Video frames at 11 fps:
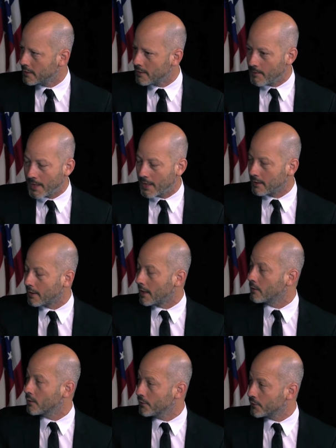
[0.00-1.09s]
They may not
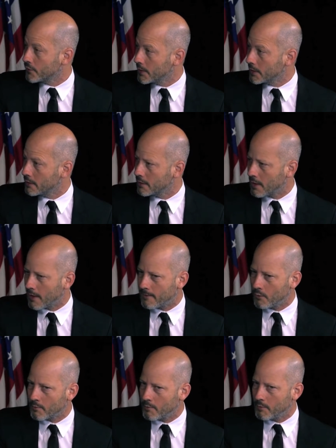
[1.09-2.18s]
like what you're doing, I
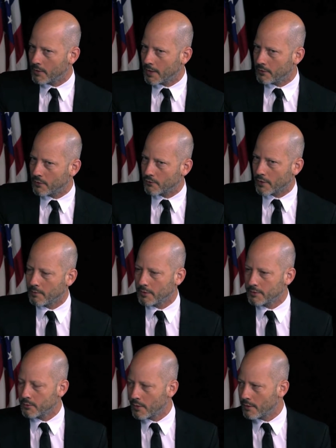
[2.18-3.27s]
think where people get into trouble
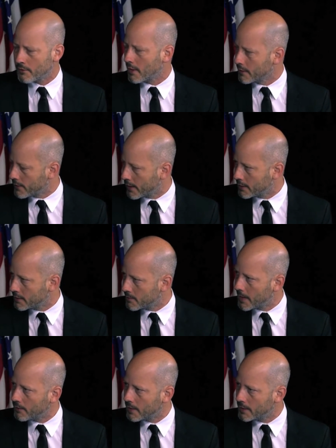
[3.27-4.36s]
is where they're underhanded
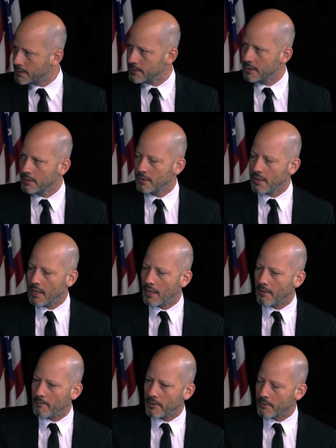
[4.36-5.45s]
about things
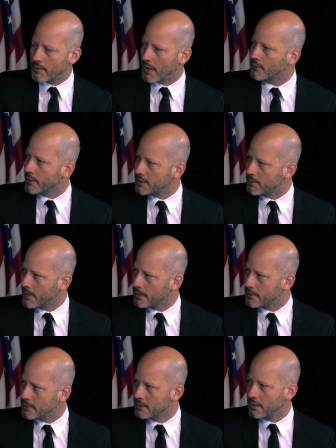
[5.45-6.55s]
um, and they're not transparent.